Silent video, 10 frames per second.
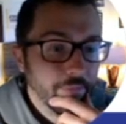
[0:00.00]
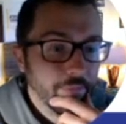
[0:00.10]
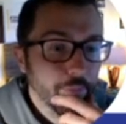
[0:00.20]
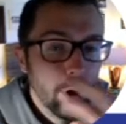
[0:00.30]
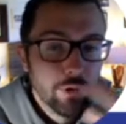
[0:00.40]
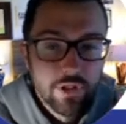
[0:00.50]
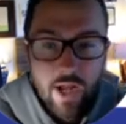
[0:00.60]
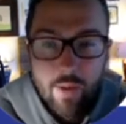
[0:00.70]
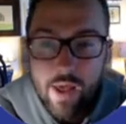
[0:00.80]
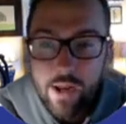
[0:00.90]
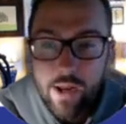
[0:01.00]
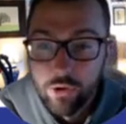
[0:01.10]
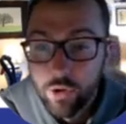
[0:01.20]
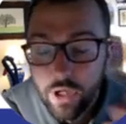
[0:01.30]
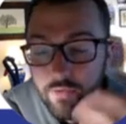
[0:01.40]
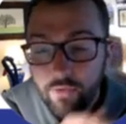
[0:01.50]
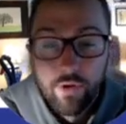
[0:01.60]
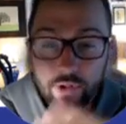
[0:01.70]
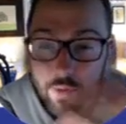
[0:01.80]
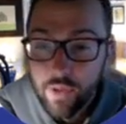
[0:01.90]
most diabetics are looking for
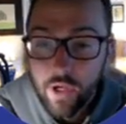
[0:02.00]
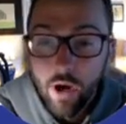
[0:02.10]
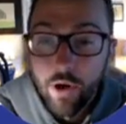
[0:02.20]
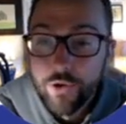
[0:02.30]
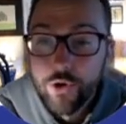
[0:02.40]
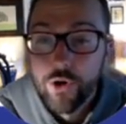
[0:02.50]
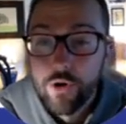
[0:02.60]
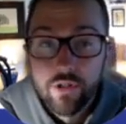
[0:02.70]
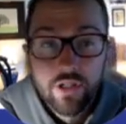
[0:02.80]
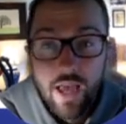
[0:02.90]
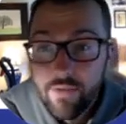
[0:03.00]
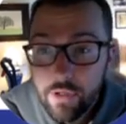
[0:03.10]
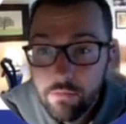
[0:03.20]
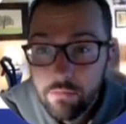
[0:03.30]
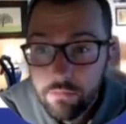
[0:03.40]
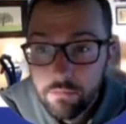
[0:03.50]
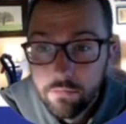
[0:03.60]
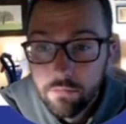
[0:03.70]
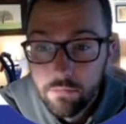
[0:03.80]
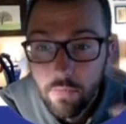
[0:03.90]
something under 7.
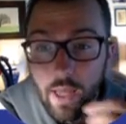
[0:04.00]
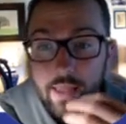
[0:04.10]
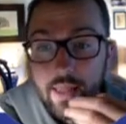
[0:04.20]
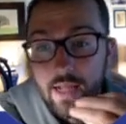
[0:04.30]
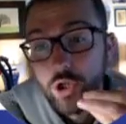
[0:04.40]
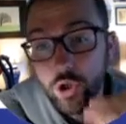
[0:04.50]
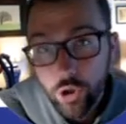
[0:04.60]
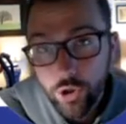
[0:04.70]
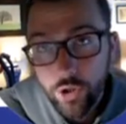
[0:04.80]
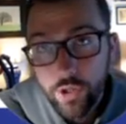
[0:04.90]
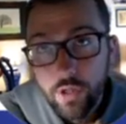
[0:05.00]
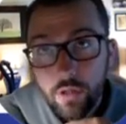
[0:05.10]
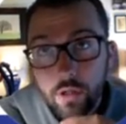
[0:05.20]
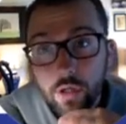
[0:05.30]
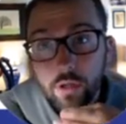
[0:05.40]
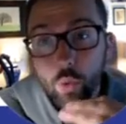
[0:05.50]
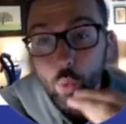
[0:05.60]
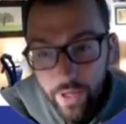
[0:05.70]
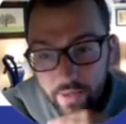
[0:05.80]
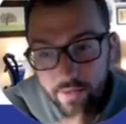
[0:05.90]
Like that's a good,
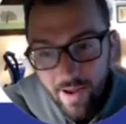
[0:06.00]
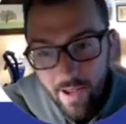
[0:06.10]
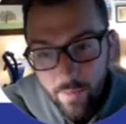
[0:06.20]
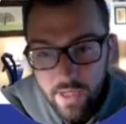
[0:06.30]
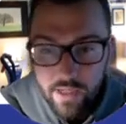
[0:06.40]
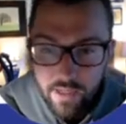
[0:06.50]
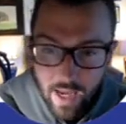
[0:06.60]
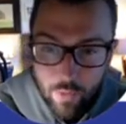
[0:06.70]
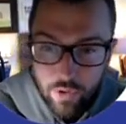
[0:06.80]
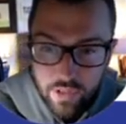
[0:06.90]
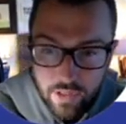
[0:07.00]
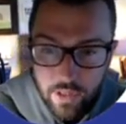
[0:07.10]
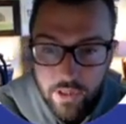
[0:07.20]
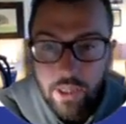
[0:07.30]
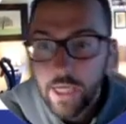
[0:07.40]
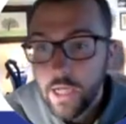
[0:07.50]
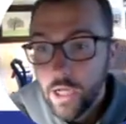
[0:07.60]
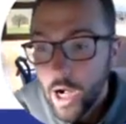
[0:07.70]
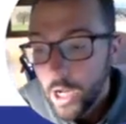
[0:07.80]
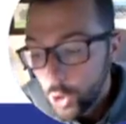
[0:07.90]
with diabetes, A1C.
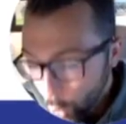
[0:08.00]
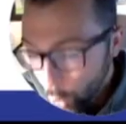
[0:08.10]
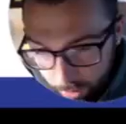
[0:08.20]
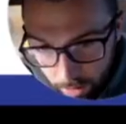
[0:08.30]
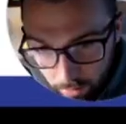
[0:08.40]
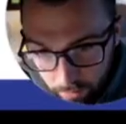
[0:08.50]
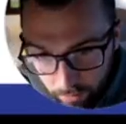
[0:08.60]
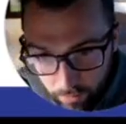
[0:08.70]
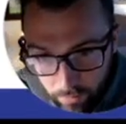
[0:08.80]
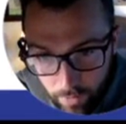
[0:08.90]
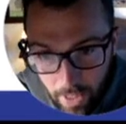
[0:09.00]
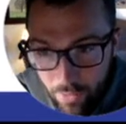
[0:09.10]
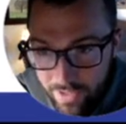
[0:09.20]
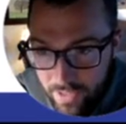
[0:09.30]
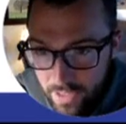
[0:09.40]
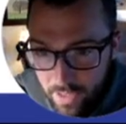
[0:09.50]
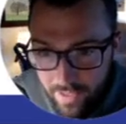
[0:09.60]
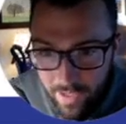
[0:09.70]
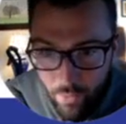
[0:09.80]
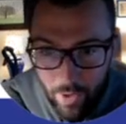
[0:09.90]
A normative A1C is
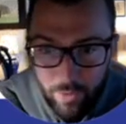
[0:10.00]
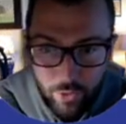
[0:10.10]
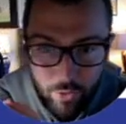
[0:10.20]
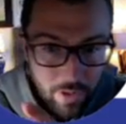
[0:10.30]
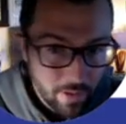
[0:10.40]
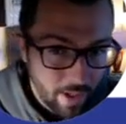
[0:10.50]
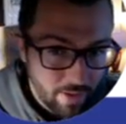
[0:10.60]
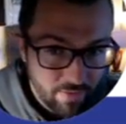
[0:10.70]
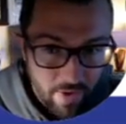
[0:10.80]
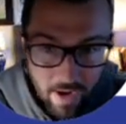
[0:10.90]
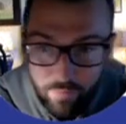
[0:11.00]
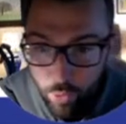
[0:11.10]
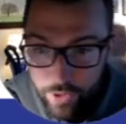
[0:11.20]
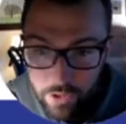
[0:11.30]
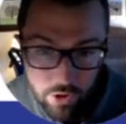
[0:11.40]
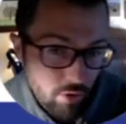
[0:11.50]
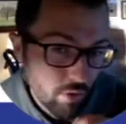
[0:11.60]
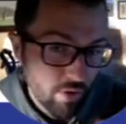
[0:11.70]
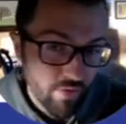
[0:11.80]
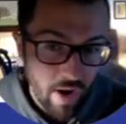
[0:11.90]
anywhere between like 5.2
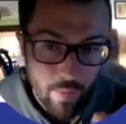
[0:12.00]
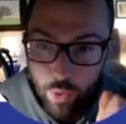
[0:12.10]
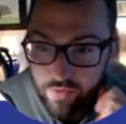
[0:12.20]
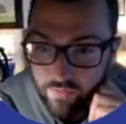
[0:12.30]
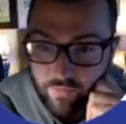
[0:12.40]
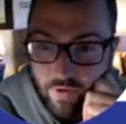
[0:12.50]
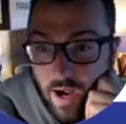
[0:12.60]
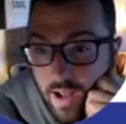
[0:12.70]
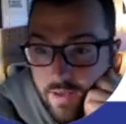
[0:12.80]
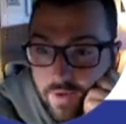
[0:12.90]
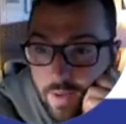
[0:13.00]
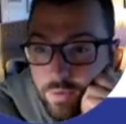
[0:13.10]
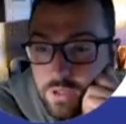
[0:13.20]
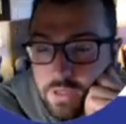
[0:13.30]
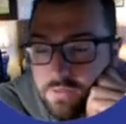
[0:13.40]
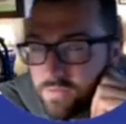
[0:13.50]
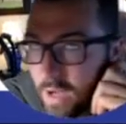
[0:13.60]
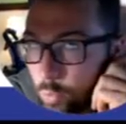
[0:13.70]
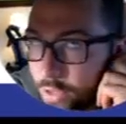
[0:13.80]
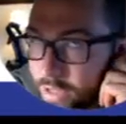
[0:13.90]
to 5.5, I believe.
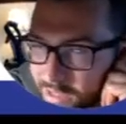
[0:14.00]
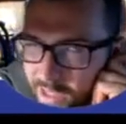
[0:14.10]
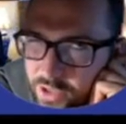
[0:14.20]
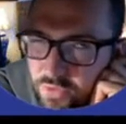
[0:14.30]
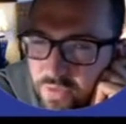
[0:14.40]
5.6 or